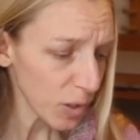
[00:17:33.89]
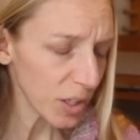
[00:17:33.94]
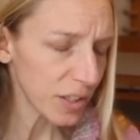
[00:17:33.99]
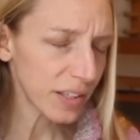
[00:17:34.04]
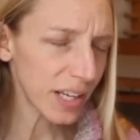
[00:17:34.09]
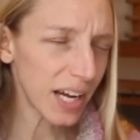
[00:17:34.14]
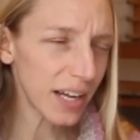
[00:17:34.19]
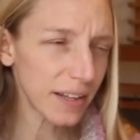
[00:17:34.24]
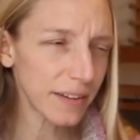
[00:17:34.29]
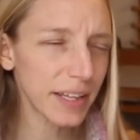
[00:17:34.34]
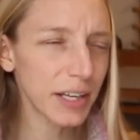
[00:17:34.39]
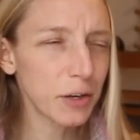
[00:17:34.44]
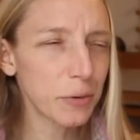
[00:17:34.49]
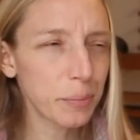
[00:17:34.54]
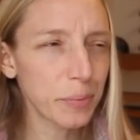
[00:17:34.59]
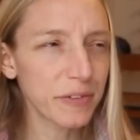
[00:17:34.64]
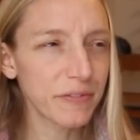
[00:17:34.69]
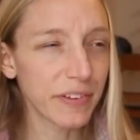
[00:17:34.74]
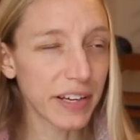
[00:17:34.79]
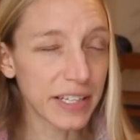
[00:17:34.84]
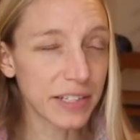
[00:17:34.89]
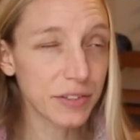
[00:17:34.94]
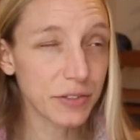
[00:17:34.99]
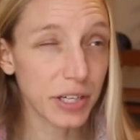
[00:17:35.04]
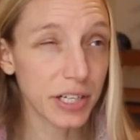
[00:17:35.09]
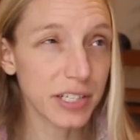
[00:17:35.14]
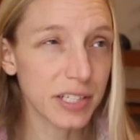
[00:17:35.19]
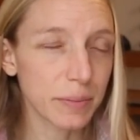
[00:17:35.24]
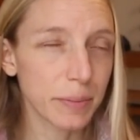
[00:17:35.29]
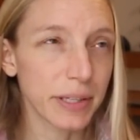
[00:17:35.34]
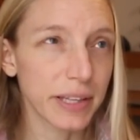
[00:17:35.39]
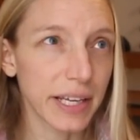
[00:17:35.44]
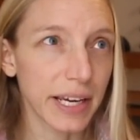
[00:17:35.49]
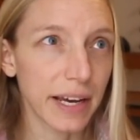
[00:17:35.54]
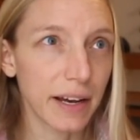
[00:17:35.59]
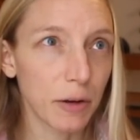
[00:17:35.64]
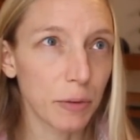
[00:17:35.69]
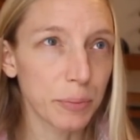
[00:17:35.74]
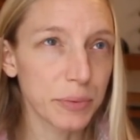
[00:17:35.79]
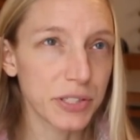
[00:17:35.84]
Not, they don't prevent stretching, but they
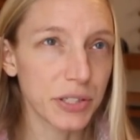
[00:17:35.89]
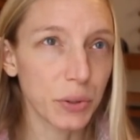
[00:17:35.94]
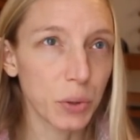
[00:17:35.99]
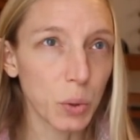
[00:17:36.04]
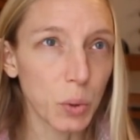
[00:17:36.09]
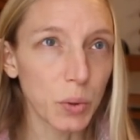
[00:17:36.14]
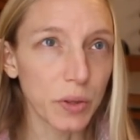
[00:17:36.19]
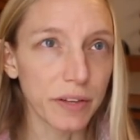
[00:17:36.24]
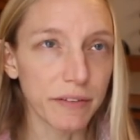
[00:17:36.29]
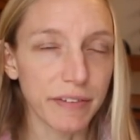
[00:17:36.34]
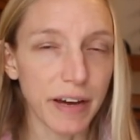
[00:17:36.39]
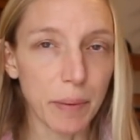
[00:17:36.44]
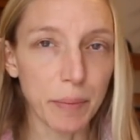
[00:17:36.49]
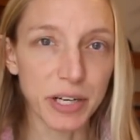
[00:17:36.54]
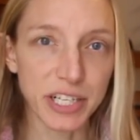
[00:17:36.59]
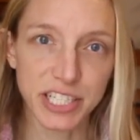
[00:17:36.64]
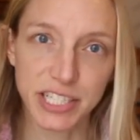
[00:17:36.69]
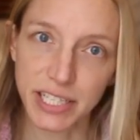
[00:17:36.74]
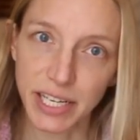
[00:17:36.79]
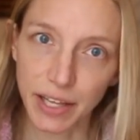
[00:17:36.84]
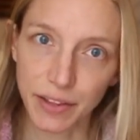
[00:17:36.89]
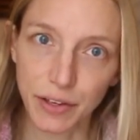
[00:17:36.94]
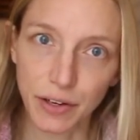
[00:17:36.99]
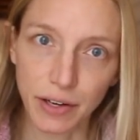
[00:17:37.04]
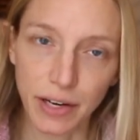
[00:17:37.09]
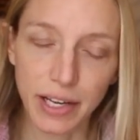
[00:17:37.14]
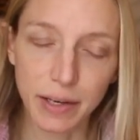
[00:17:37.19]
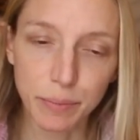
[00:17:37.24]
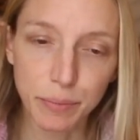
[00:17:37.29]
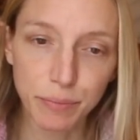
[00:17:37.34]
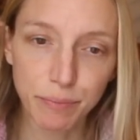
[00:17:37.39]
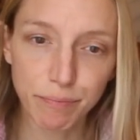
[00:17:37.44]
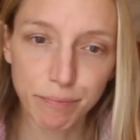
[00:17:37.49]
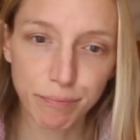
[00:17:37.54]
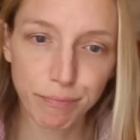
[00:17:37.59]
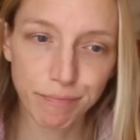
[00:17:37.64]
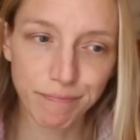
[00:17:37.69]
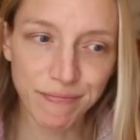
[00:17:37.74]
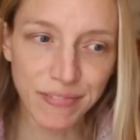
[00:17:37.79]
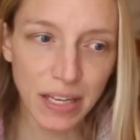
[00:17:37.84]
help to hold the fabric together and
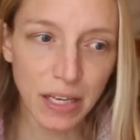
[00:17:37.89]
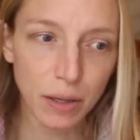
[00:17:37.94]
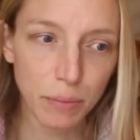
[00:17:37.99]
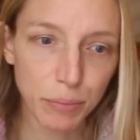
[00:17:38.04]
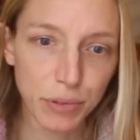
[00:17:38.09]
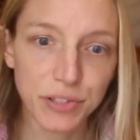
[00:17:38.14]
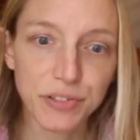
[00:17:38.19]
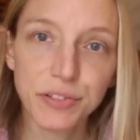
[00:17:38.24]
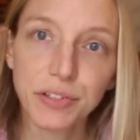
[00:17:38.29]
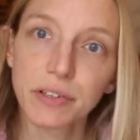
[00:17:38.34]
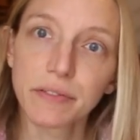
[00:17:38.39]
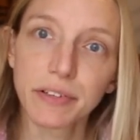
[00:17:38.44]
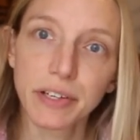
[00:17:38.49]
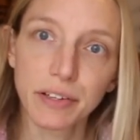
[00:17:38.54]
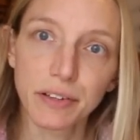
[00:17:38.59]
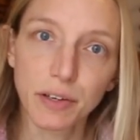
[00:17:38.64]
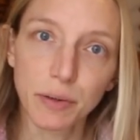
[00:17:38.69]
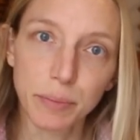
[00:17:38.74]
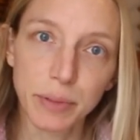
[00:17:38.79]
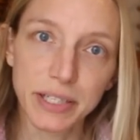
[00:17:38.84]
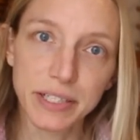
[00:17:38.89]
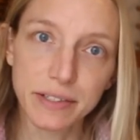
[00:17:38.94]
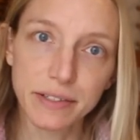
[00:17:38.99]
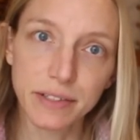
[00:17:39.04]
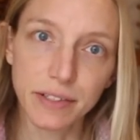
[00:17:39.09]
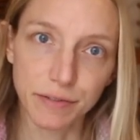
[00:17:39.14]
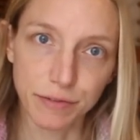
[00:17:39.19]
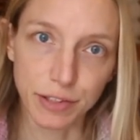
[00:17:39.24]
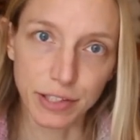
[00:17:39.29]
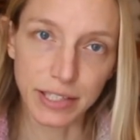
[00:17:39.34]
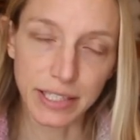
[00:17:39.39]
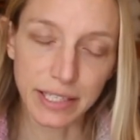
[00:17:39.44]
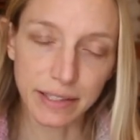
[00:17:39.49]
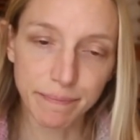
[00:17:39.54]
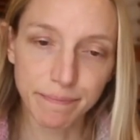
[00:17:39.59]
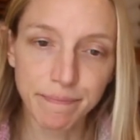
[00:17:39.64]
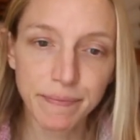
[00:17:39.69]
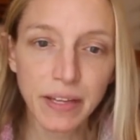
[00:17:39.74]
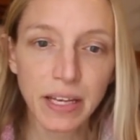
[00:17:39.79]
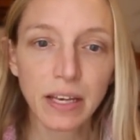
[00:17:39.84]
preserve it a little bit
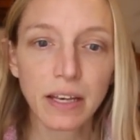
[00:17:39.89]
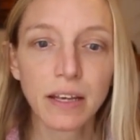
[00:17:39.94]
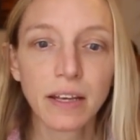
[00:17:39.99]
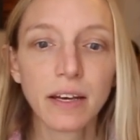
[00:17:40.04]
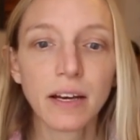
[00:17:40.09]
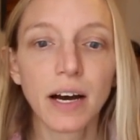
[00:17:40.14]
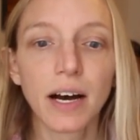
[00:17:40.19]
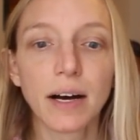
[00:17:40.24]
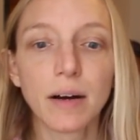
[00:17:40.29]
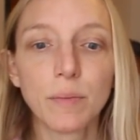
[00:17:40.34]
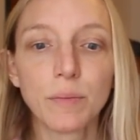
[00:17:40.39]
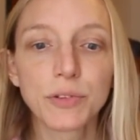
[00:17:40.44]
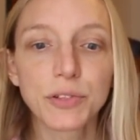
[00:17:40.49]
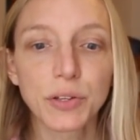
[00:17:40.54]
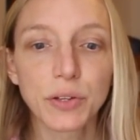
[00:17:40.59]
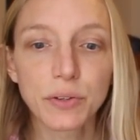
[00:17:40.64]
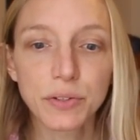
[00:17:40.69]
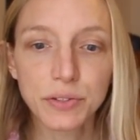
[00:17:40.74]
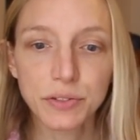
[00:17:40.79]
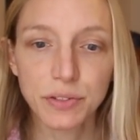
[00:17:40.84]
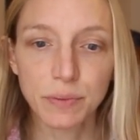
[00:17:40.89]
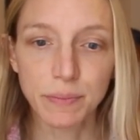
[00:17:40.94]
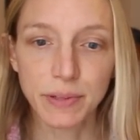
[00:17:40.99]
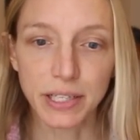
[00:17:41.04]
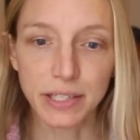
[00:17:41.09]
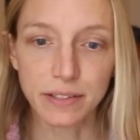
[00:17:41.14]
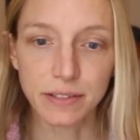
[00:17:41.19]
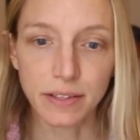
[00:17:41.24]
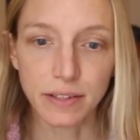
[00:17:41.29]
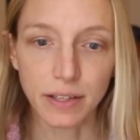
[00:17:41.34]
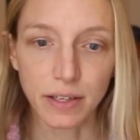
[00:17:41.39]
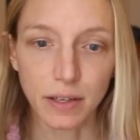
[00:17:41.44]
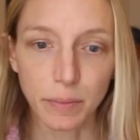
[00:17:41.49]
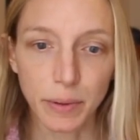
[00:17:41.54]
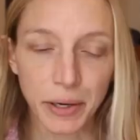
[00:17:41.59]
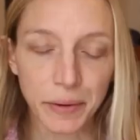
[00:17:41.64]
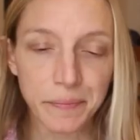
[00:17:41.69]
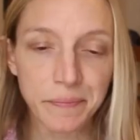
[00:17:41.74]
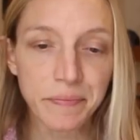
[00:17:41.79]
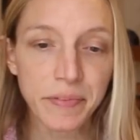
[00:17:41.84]
differently. Um, so those are some things to think
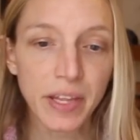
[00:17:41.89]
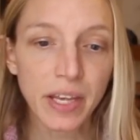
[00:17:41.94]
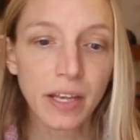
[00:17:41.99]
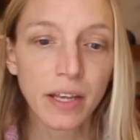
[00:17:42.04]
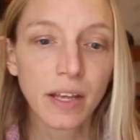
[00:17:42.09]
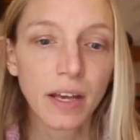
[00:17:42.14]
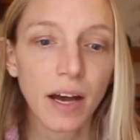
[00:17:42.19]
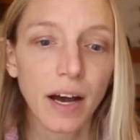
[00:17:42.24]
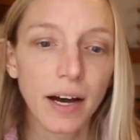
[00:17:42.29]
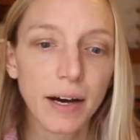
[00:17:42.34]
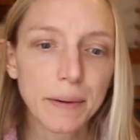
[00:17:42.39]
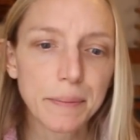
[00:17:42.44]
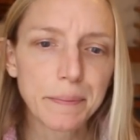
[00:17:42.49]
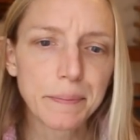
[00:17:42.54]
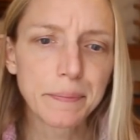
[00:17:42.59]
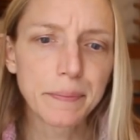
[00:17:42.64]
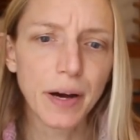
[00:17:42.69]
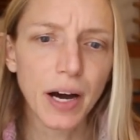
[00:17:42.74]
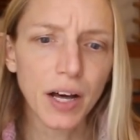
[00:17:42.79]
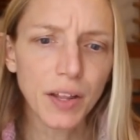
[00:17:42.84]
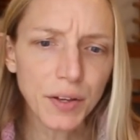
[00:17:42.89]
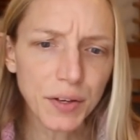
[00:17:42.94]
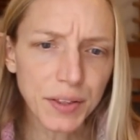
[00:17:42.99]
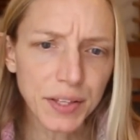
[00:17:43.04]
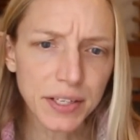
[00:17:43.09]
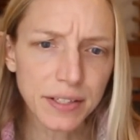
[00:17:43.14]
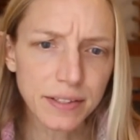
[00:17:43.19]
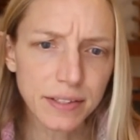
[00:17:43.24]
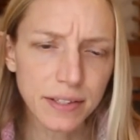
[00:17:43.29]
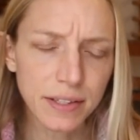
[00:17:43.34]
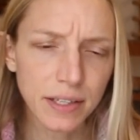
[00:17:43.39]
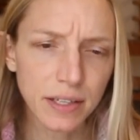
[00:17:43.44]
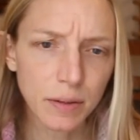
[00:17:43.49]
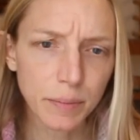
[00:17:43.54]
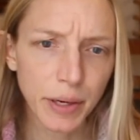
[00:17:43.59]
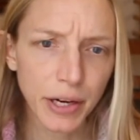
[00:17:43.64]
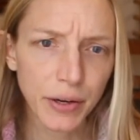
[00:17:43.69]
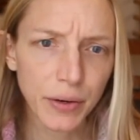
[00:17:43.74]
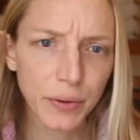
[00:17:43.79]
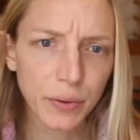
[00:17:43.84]
about. Um, other things to think
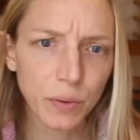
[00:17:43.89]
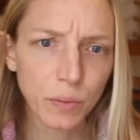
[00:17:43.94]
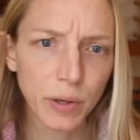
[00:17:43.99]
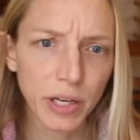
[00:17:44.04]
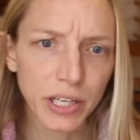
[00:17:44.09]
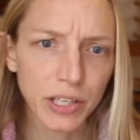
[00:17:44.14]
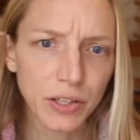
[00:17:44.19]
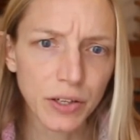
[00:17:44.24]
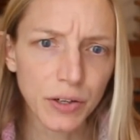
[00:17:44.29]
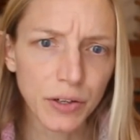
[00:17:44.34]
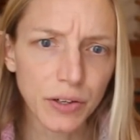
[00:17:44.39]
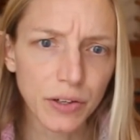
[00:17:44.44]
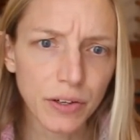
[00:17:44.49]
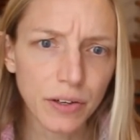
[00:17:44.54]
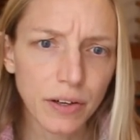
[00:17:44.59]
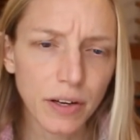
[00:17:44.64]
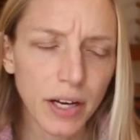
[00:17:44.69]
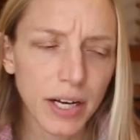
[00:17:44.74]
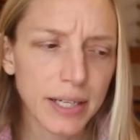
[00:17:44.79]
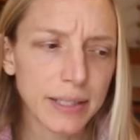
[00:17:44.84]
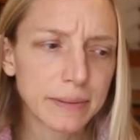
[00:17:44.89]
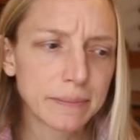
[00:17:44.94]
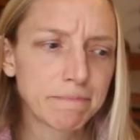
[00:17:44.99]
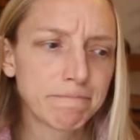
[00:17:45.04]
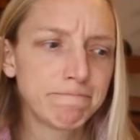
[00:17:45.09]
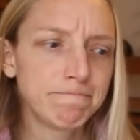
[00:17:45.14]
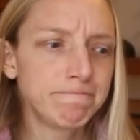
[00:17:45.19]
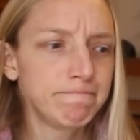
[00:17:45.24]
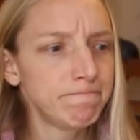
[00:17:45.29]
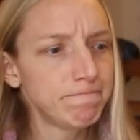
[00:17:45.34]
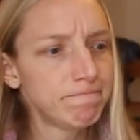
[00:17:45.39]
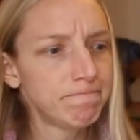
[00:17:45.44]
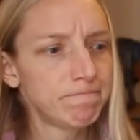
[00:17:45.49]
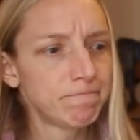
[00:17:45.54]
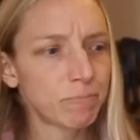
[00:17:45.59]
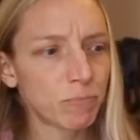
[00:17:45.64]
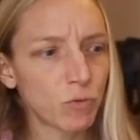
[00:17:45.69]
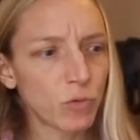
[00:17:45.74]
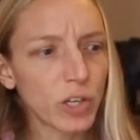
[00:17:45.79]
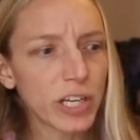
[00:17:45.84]
about when you're um,
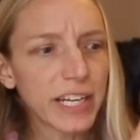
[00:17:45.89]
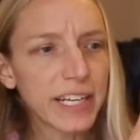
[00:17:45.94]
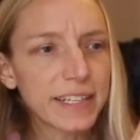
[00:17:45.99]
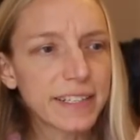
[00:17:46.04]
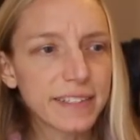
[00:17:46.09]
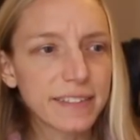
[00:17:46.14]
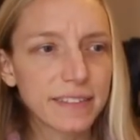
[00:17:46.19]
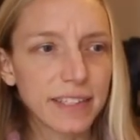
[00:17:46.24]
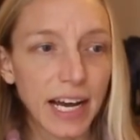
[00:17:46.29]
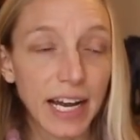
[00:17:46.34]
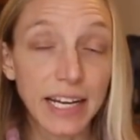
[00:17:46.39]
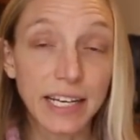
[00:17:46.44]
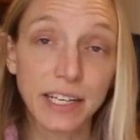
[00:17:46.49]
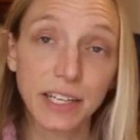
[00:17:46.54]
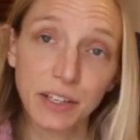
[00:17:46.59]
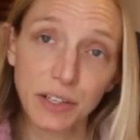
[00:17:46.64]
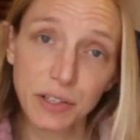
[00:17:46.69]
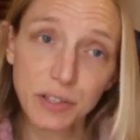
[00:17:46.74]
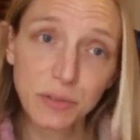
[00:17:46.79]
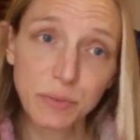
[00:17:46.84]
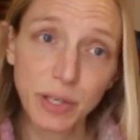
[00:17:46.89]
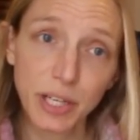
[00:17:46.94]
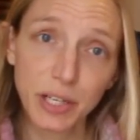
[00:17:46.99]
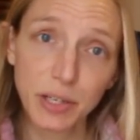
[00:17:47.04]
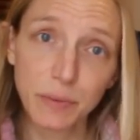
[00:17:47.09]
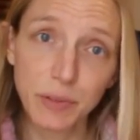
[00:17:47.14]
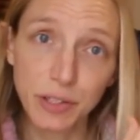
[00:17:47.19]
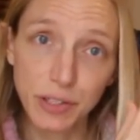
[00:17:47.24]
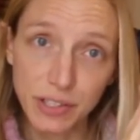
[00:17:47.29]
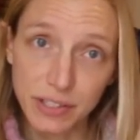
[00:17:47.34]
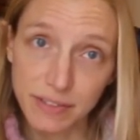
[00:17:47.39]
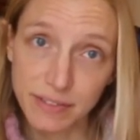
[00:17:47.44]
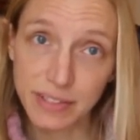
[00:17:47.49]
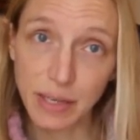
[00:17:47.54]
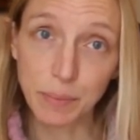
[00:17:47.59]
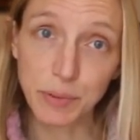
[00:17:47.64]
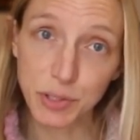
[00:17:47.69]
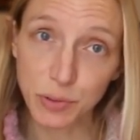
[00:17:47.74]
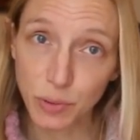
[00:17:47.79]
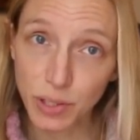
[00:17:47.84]
redesigning your sweater, when you're
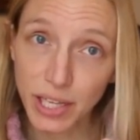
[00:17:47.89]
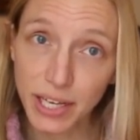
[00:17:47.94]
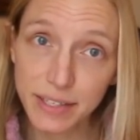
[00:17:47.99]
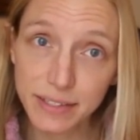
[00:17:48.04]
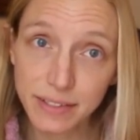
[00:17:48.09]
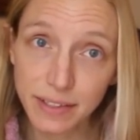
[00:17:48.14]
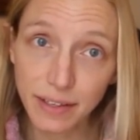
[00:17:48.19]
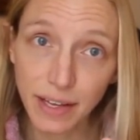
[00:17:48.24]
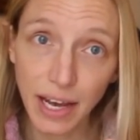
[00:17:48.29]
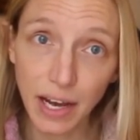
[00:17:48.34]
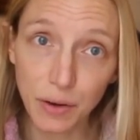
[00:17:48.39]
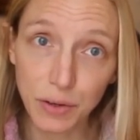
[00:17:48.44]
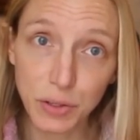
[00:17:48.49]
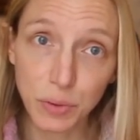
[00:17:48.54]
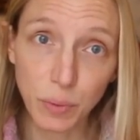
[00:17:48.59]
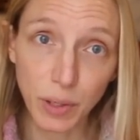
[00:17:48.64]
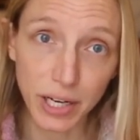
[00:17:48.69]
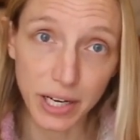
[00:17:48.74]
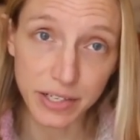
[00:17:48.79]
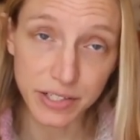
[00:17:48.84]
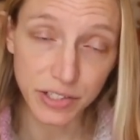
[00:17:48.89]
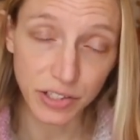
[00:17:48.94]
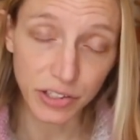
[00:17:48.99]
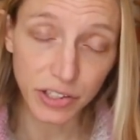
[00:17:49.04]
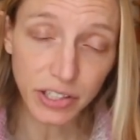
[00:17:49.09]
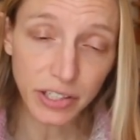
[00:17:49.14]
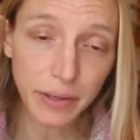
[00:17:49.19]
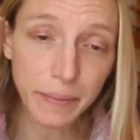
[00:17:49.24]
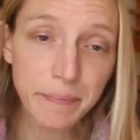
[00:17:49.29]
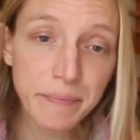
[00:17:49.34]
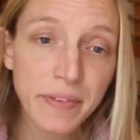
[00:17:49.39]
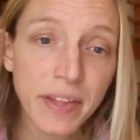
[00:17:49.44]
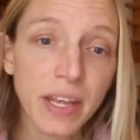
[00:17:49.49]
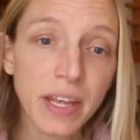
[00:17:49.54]
conceptualizing how you want it to look,